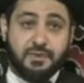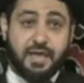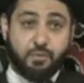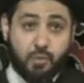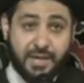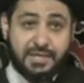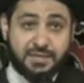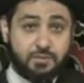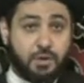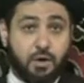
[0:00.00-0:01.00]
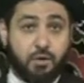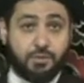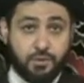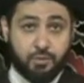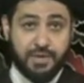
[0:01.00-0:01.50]
that way that we
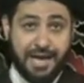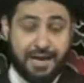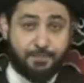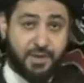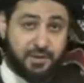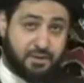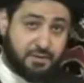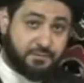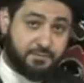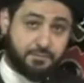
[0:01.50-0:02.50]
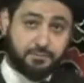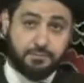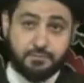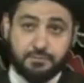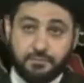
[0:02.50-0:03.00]
all know what happened,
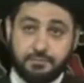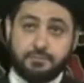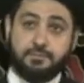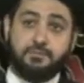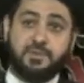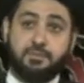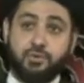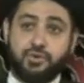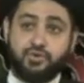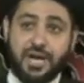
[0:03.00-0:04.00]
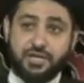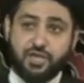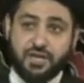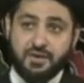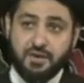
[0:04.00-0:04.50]
the most
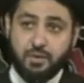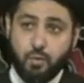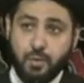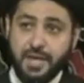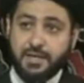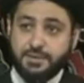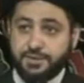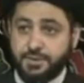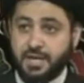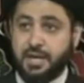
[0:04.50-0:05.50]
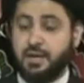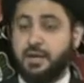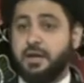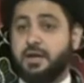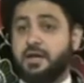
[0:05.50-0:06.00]
tragic way that you can
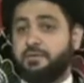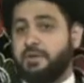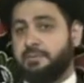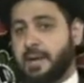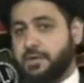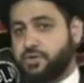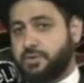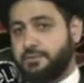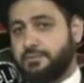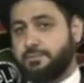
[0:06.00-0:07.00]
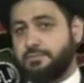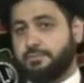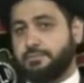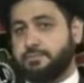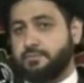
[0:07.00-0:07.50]
not even imagine.
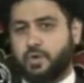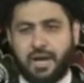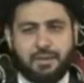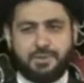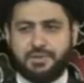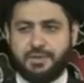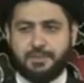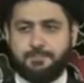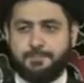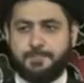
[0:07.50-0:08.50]
What happened to them?